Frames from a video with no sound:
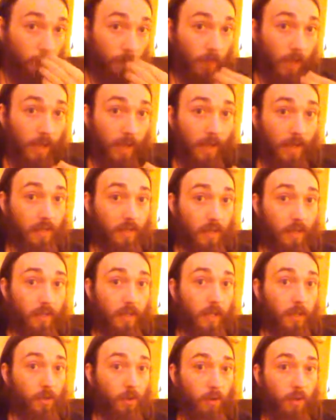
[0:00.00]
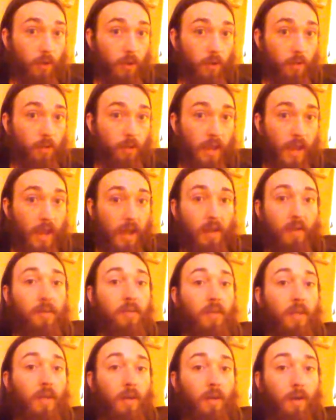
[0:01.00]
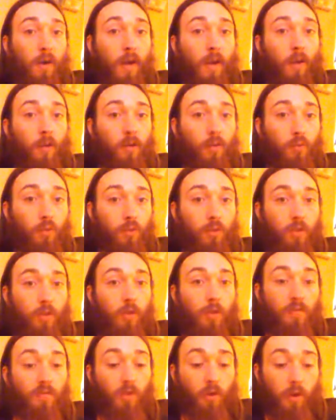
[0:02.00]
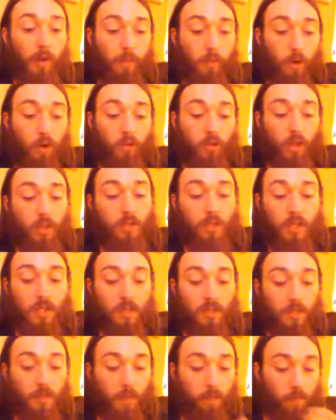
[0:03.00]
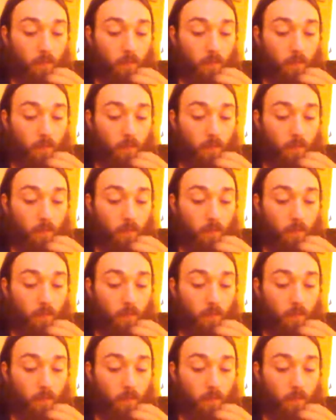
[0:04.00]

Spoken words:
like I said, these are their tanks that are held in reserve for emergencies.